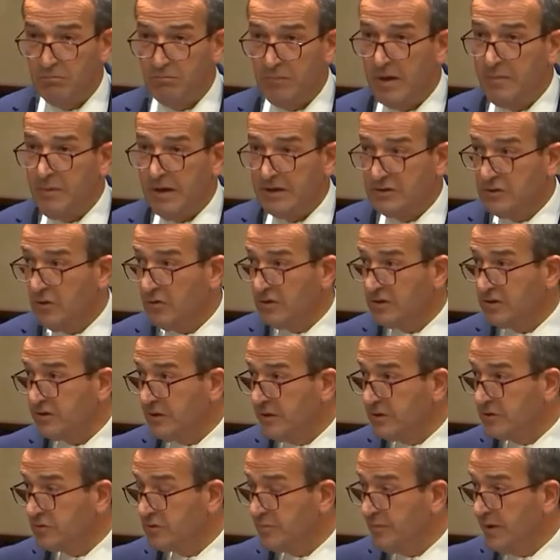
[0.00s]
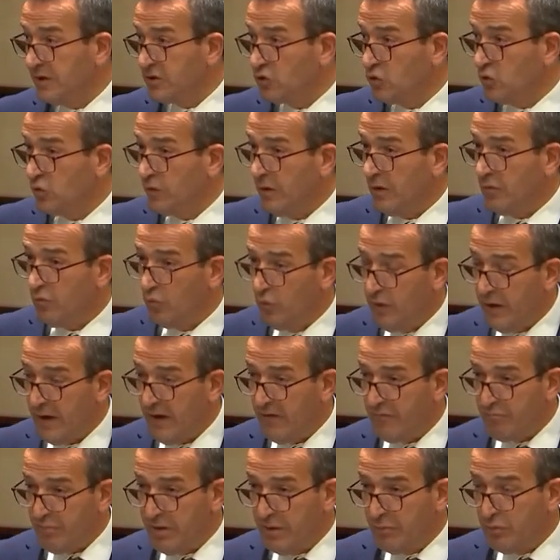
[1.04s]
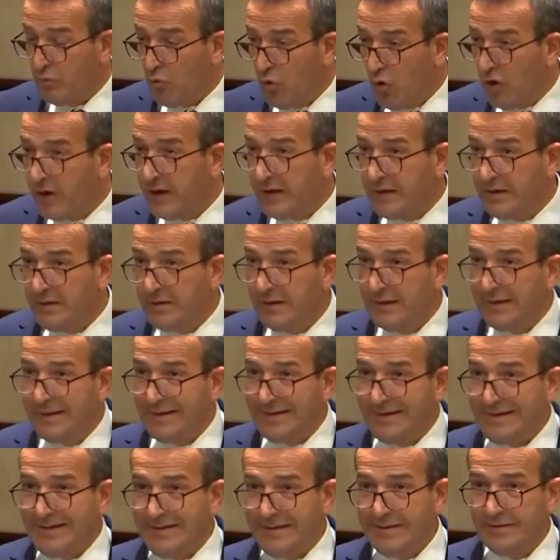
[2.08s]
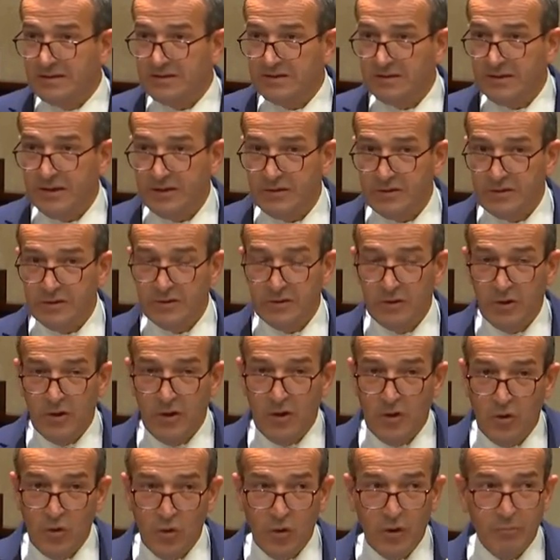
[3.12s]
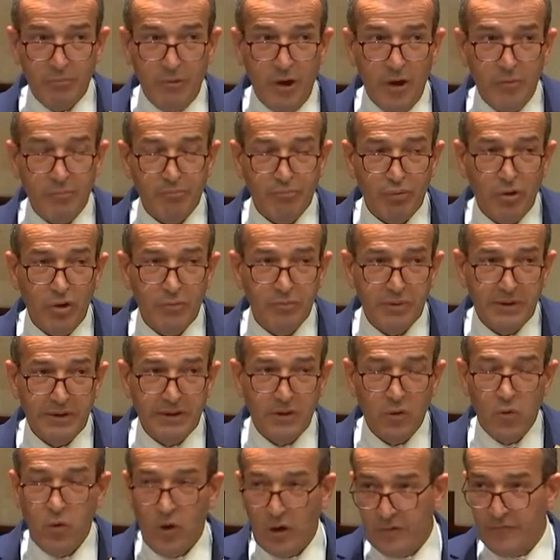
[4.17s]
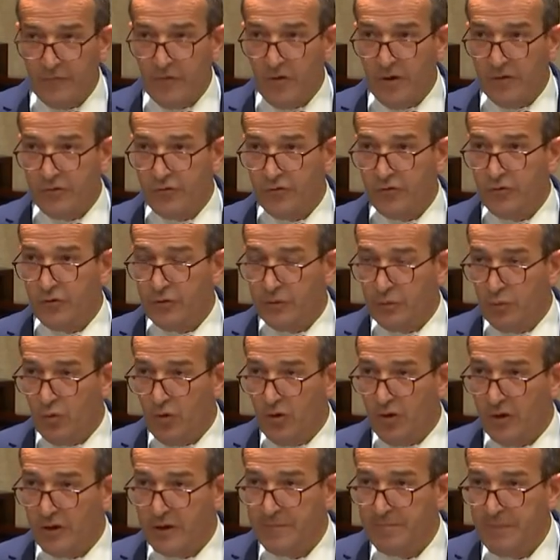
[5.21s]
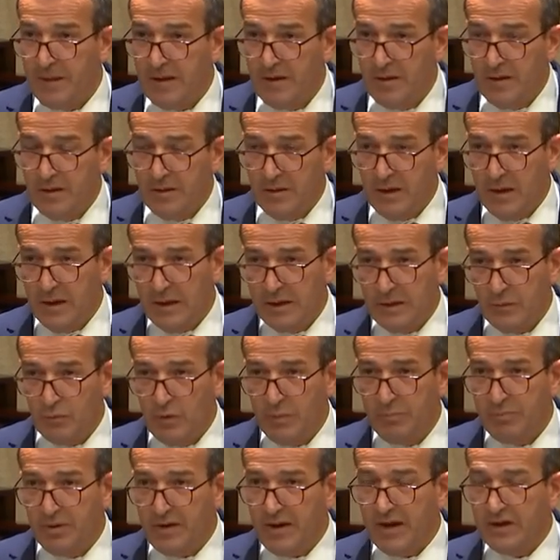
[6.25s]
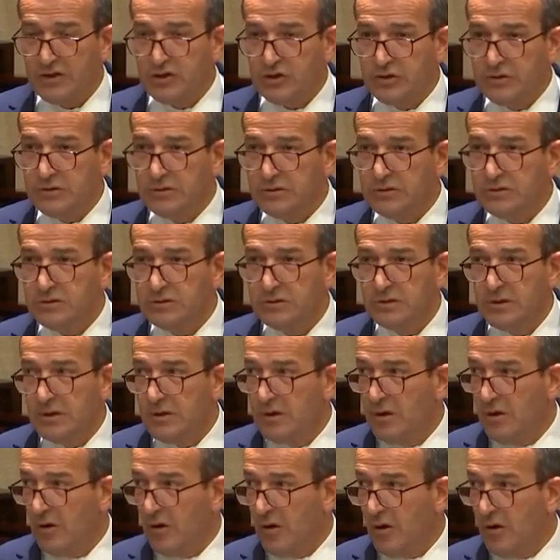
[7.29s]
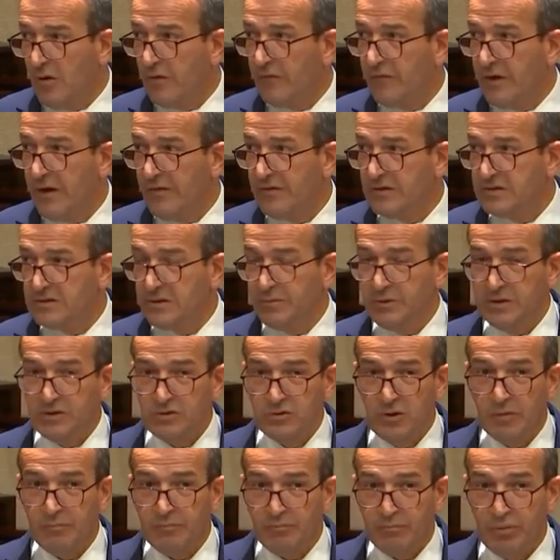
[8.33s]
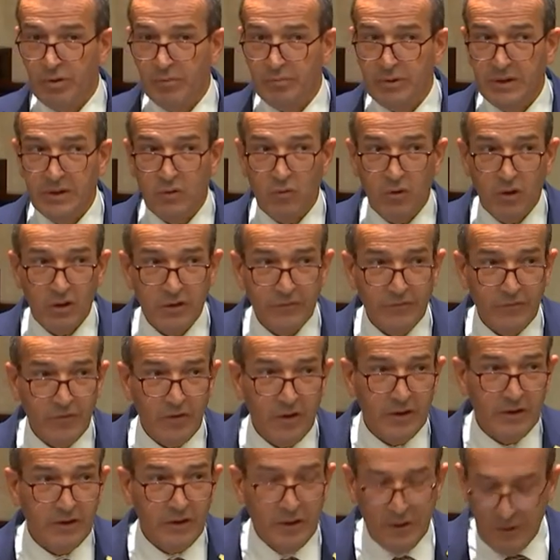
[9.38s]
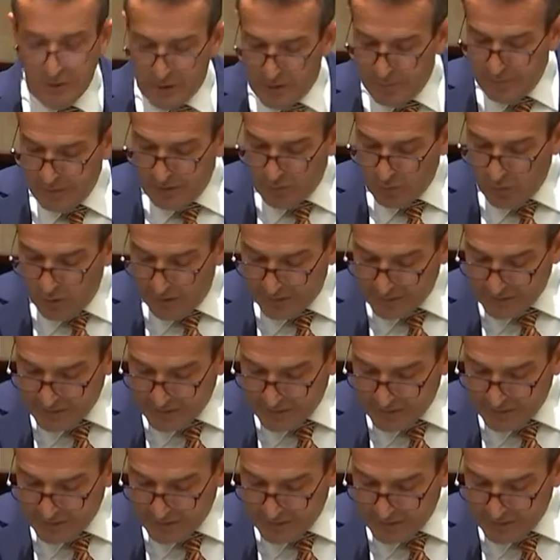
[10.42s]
it makes a lot of sense to make sure that we have people working in the sector who are appropriately qualified to do the work. Uh, the repercussions of having somebody who's not properly qualified can be quite